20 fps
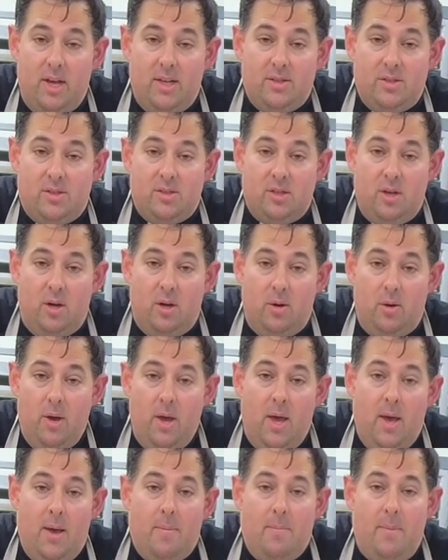And
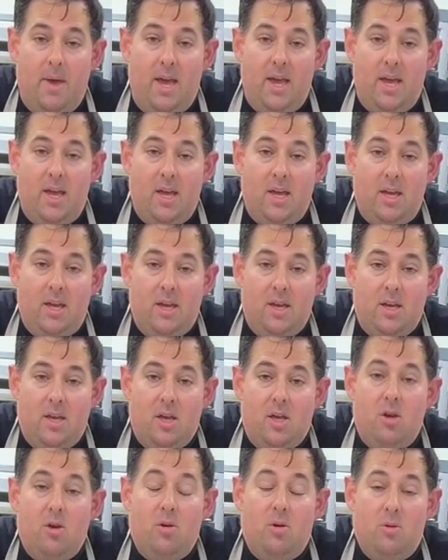so
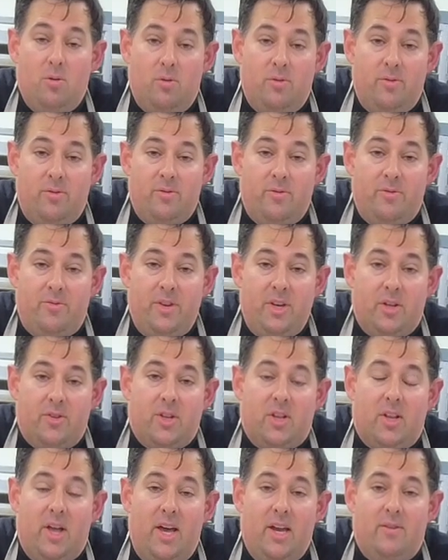may you feel
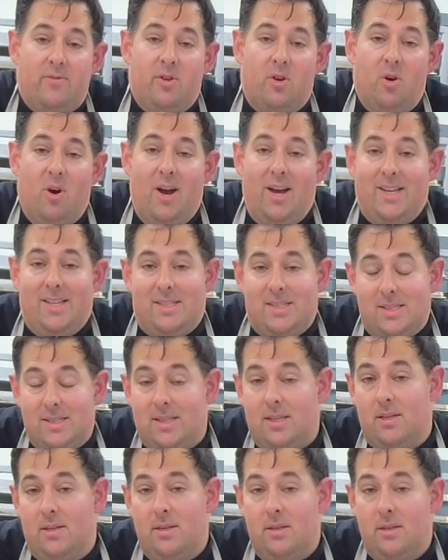the light of
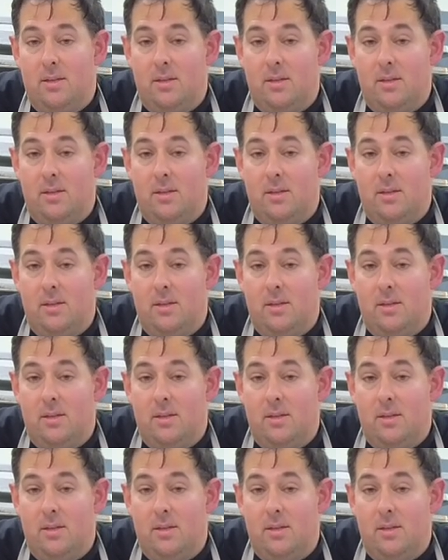Christ